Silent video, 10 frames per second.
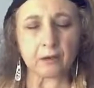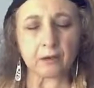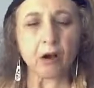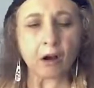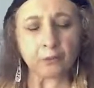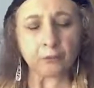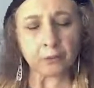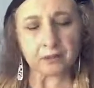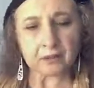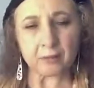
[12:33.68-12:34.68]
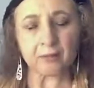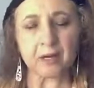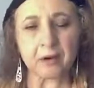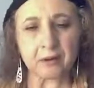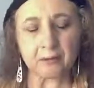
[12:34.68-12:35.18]
offering some
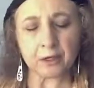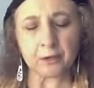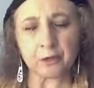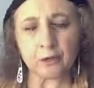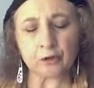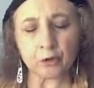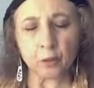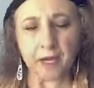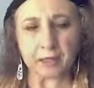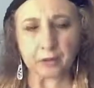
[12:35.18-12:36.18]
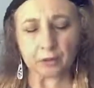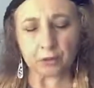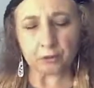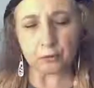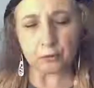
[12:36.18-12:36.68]
very, very unusual ways to
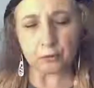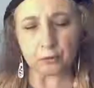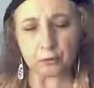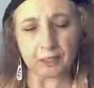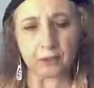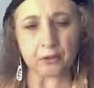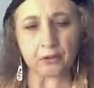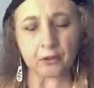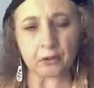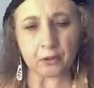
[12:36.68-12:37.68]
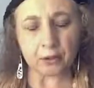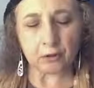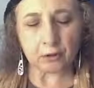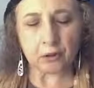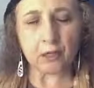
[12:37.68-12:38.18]
grow, to heal, to
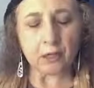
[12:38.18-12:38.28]
learn,